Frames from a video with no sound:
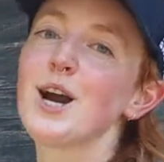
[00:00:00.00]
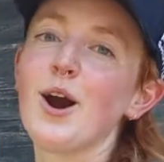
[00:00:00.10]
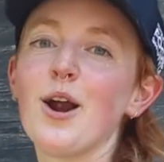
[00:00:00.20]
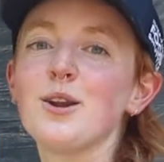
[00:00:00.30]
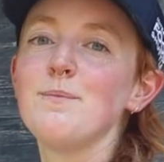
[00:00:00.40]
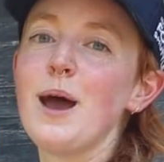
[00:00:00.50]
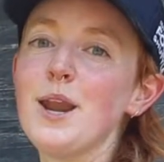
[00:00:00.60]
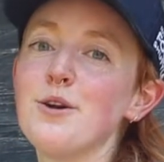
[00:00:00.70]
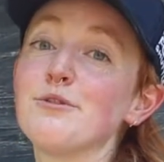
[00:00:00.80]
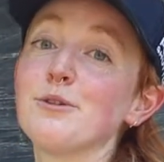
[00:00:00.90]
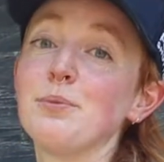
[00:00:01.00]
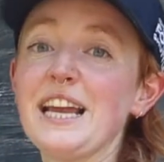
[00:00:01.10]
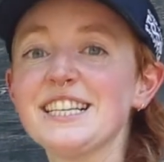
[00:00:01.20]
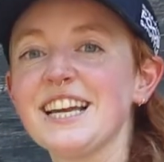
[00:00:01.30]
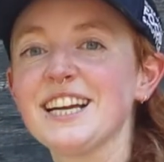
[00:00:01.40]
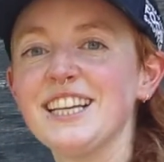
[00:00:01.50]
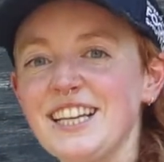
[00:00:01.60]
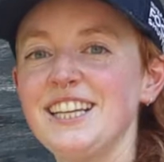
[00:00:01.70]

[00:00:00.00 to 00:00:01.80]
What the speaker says: a garden bed for planting.